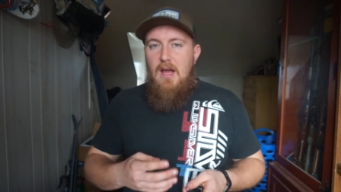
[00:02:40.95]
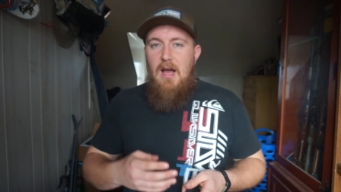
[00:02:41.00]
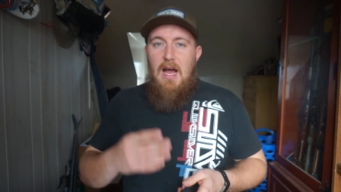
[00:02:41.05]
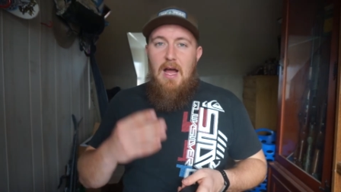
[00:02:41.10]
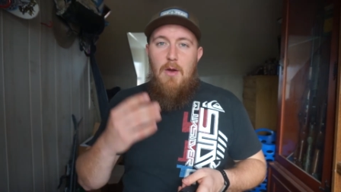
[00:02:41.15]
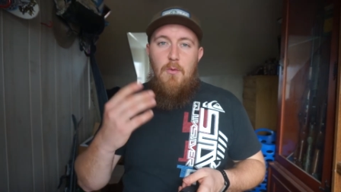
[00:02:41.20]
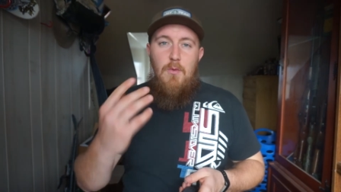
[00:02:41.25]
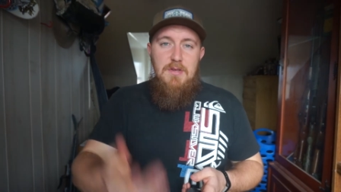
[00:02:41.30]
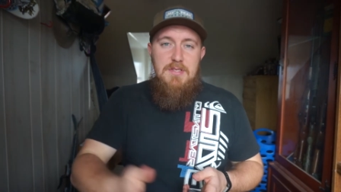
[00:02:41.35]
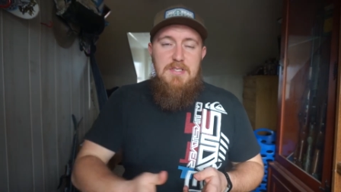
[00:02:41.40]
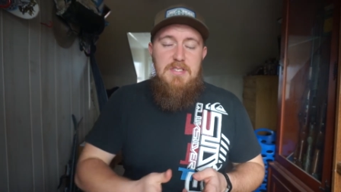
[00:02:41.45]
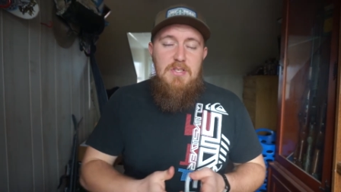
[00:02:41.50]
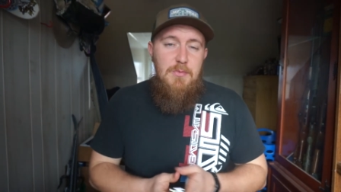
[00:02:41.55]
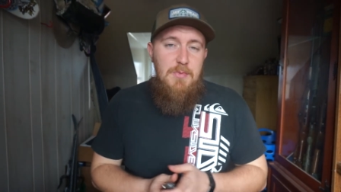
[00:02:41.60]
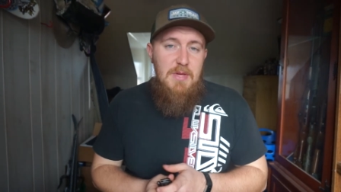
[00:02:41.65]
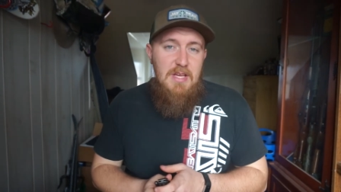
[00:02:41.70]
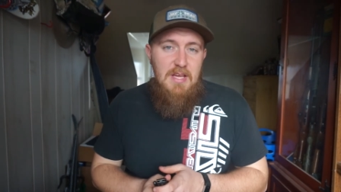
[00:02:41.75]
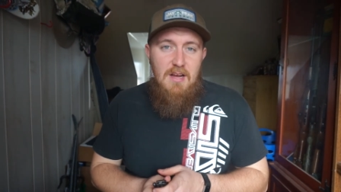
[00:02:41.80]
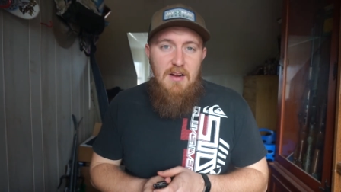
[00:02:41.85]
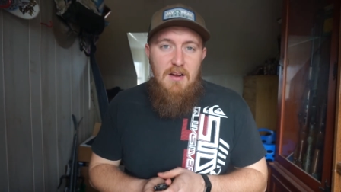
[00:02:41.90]
I will still
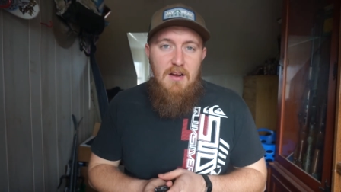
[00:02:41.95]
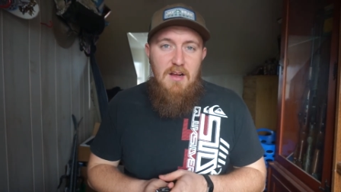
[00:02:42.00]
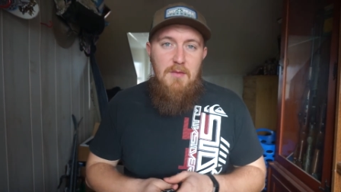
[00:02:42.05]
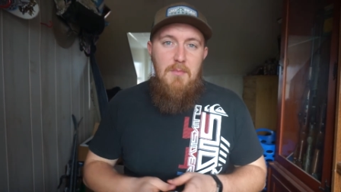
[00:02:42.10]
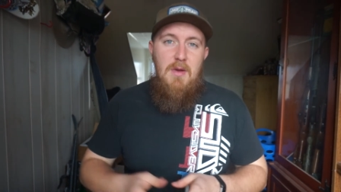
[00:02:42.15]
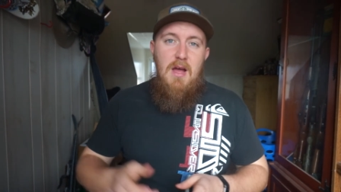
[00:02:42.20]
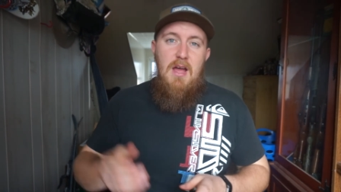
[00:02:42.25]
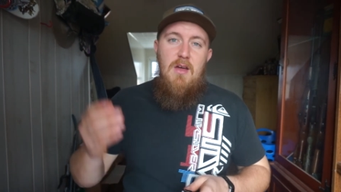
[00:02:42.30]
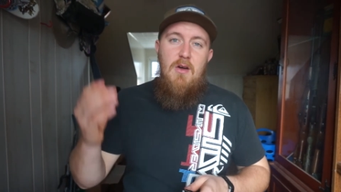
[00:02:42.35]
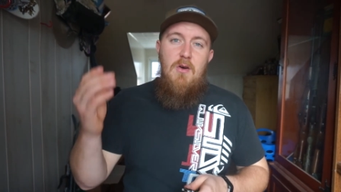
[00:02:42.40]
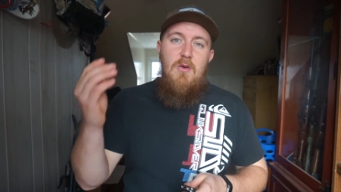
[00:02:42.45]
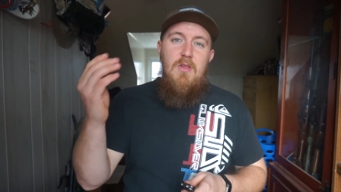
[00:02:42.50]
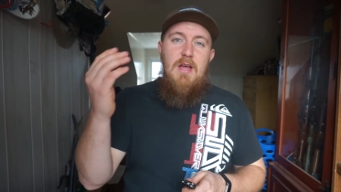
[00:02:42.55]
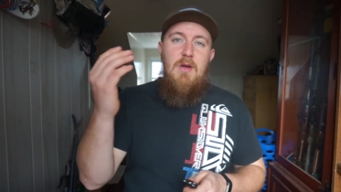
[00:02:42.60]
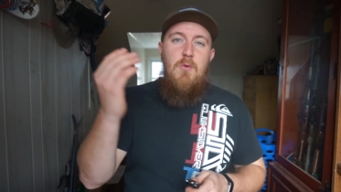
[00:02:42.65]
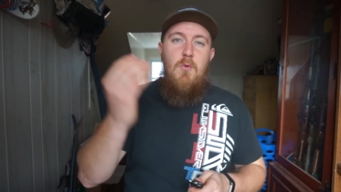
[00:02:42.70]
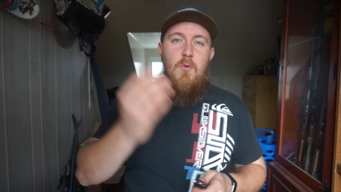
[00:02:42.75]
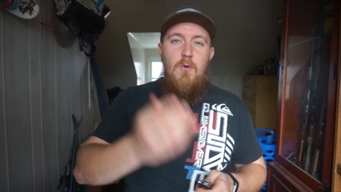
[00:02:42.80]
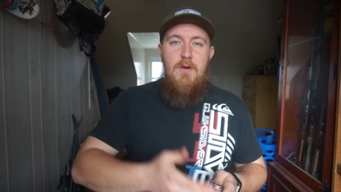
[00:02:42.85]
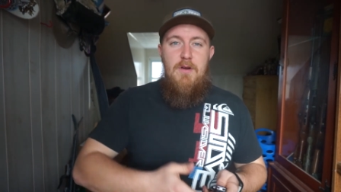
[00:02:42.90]
be carrying my
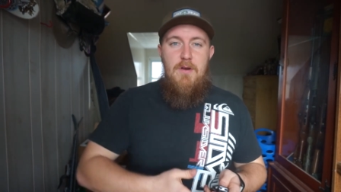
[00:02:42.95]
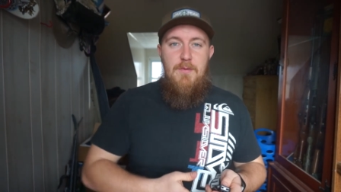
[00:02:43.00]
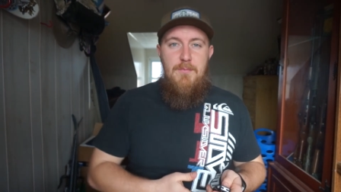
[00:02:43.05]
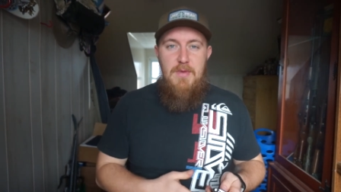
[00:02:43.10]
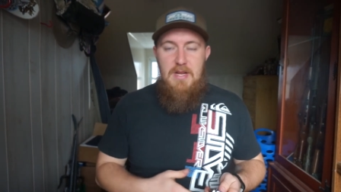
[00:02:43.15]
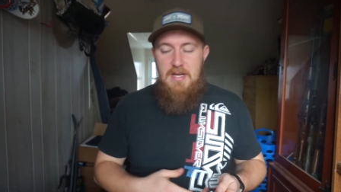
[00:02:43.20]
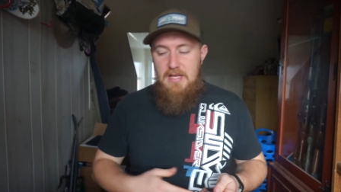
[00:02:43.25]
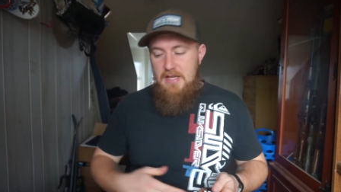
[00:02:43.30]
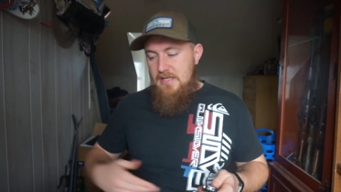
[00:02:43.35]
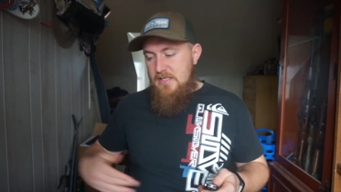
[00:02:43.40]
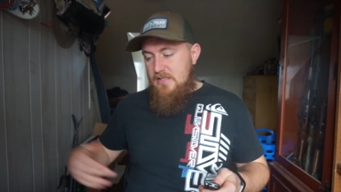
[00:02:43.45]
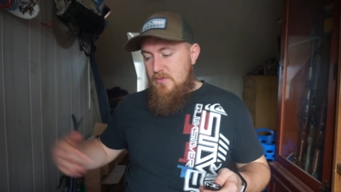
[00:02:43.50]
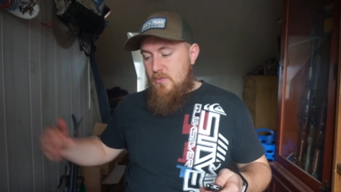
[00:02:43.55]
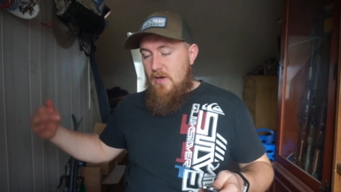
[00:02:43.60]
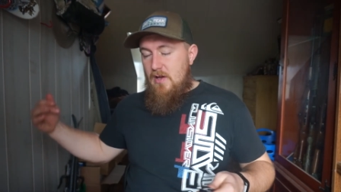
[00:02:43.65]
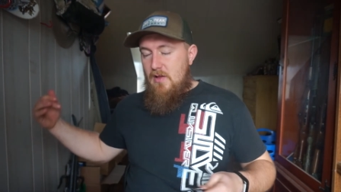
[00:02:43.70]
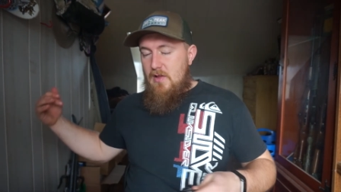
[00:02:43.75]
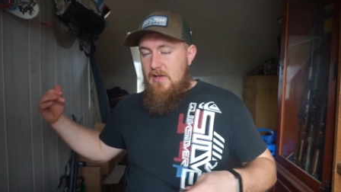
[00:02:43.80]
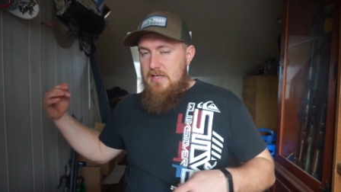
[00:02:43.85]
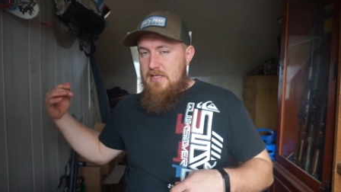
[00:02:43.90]
Olight Warrior Mini as
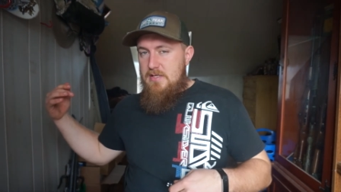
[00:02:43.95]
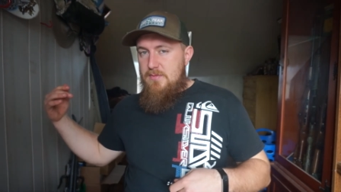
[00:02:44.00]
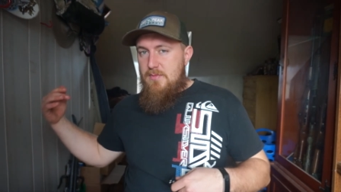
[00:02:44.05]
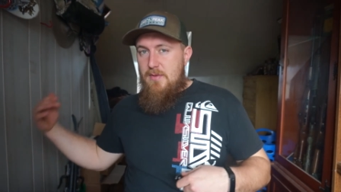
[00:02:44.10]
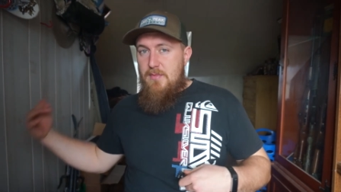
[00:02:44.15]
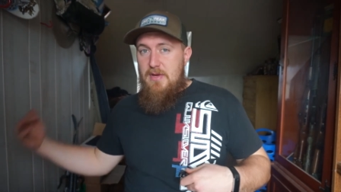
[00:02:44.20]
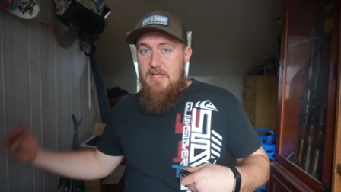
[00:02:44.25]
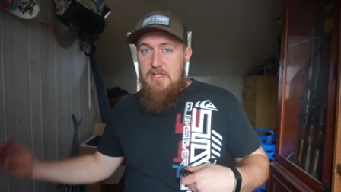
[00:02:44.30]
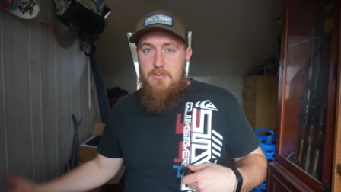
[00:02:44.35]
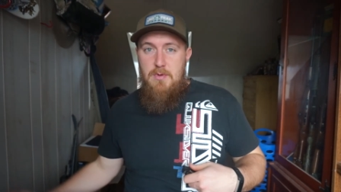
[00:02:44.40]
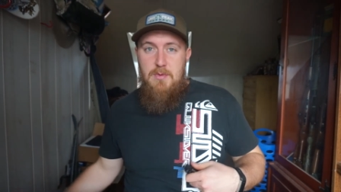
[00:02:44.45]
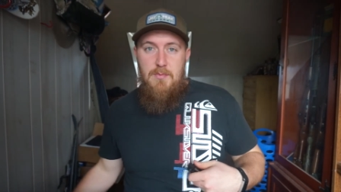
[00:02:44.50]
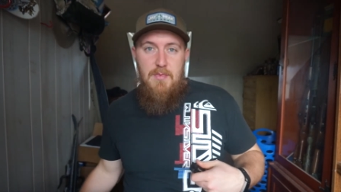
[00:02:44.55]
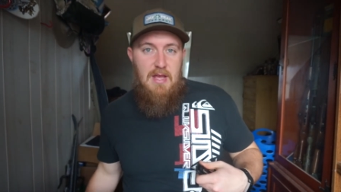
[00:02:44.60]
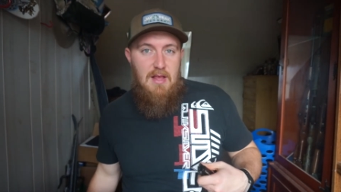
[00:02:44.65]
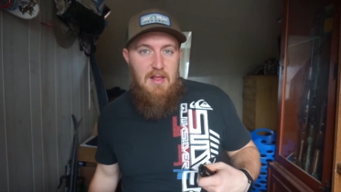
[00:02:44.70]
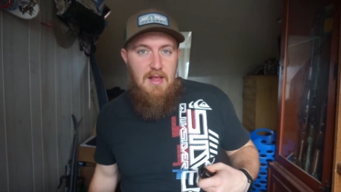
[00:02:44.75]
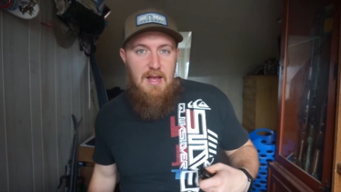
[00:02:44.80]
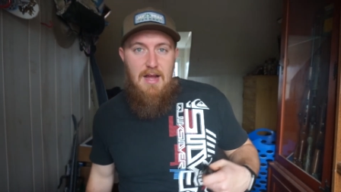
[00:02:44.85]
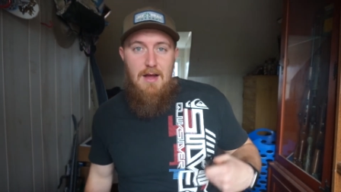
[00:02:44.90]
well as my Benchmade
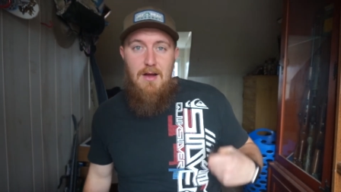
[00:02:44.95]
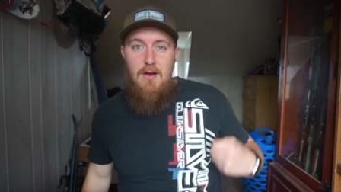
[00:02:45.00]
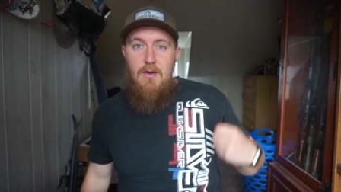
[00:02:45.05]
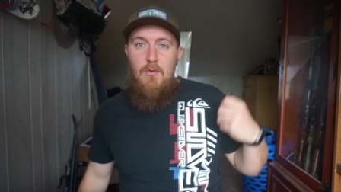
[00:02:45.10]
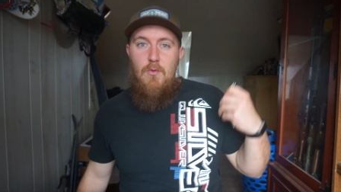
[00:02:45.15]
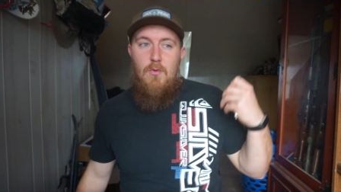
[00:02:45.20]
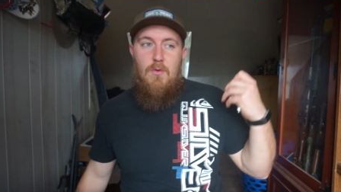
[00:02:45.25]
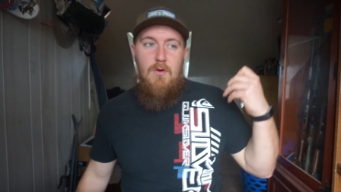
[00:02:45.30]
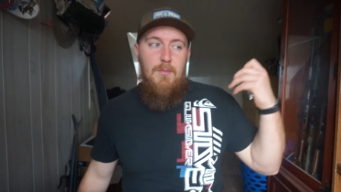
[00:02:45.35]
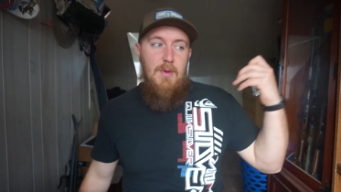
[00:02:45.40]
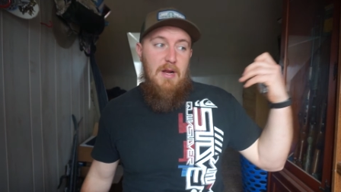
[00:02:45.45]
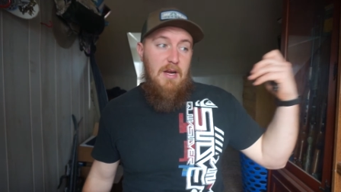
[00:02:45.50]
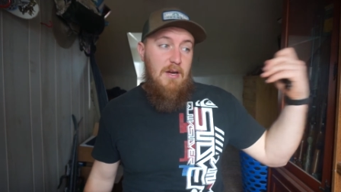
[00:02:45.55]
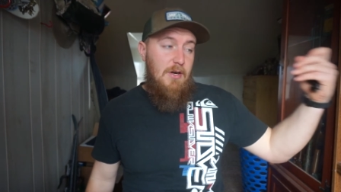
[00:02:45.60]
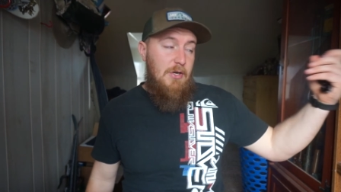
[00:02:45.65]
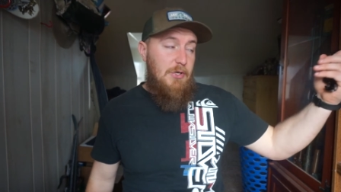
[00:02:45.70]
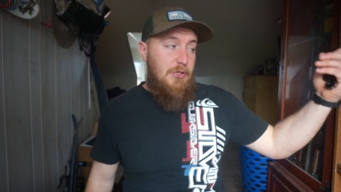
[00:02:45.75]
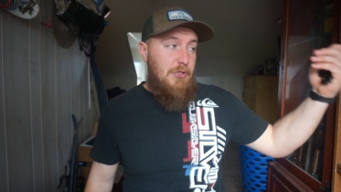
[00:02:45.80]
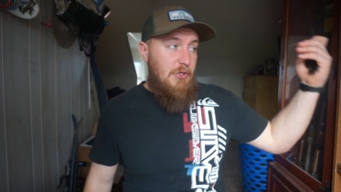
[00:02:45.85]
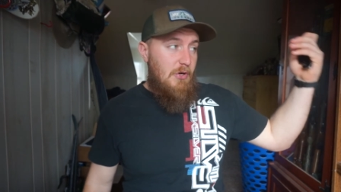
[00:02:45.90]
Bailout or my
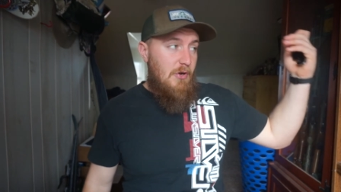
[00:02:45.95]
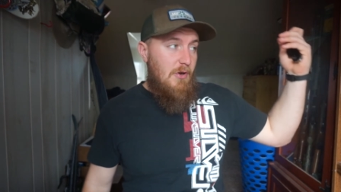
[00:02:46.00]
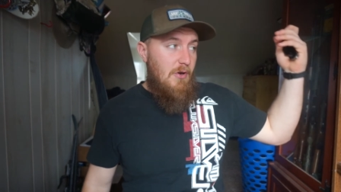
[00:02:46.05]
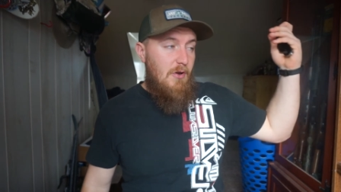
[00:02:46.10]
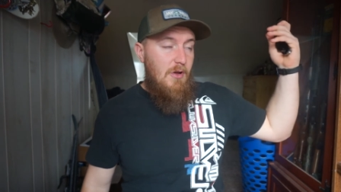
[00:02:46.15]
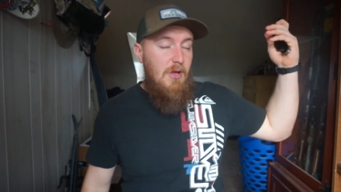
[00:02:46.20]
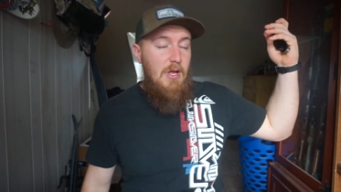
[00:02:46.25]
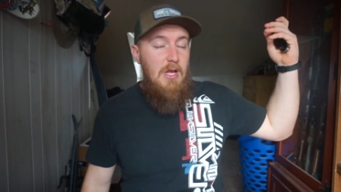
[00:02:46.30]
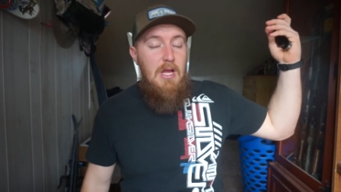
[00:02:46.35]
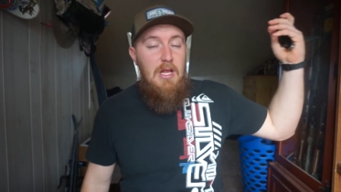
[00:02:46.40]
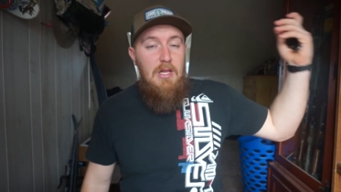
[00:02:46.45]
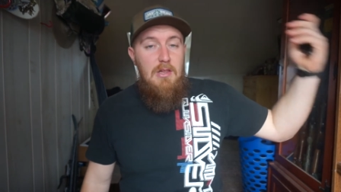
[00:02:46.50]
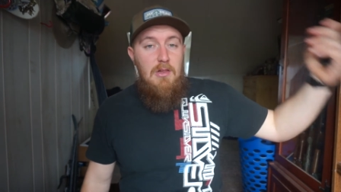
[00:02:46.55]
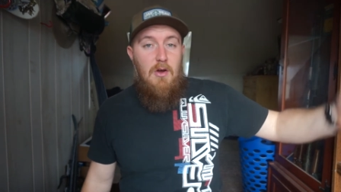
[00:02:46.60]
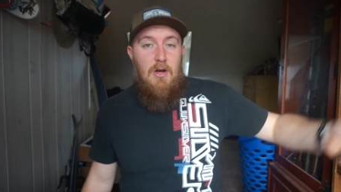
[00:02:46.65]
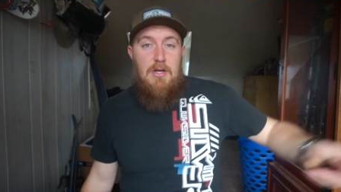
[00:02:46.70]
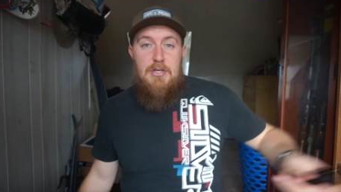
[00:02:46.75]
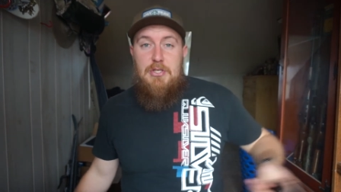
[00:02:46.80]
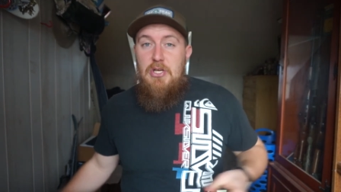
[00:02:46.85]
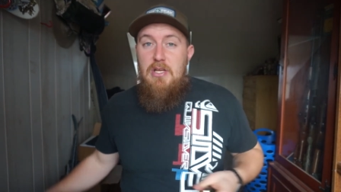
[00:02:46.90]
Kershaw
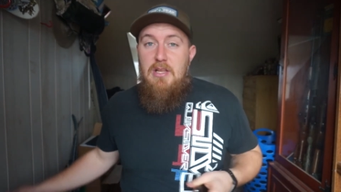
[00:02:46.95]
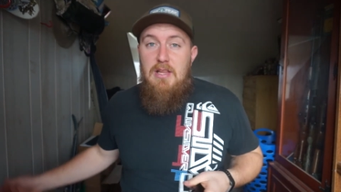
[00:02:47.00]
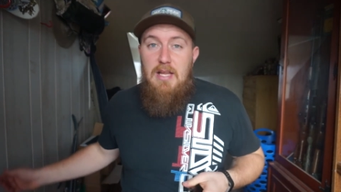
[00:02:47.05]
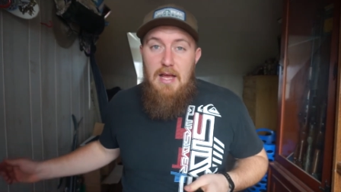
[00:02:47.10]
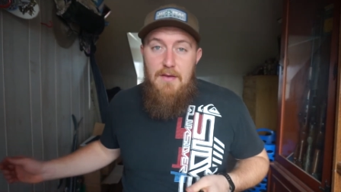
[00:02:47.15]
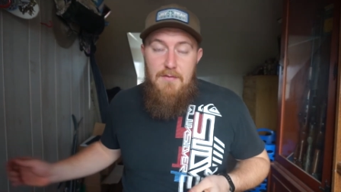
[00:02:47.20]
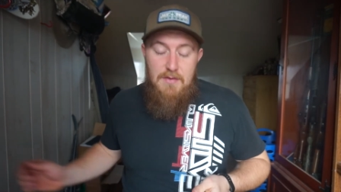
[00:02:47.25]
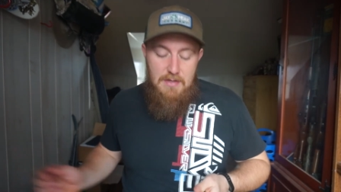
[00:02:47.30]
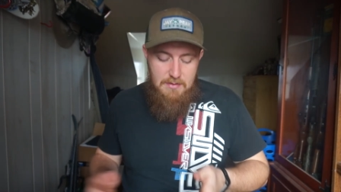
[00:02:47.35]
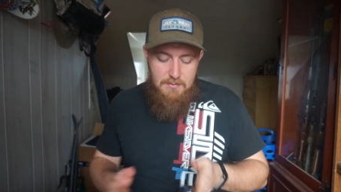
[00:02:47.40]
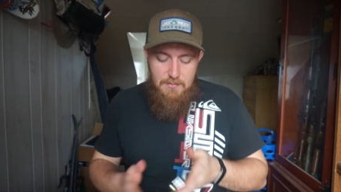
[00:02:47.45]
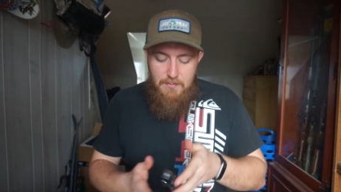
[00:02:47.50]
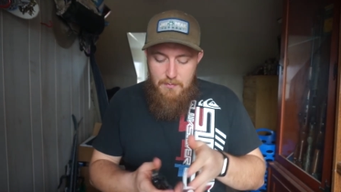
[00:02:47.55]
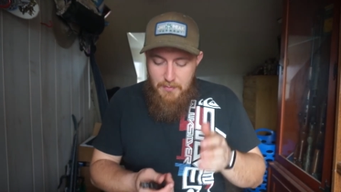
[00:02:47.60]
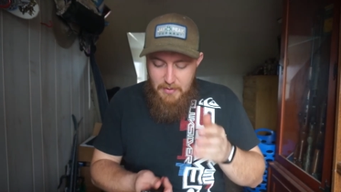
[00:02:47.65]
Launch 11,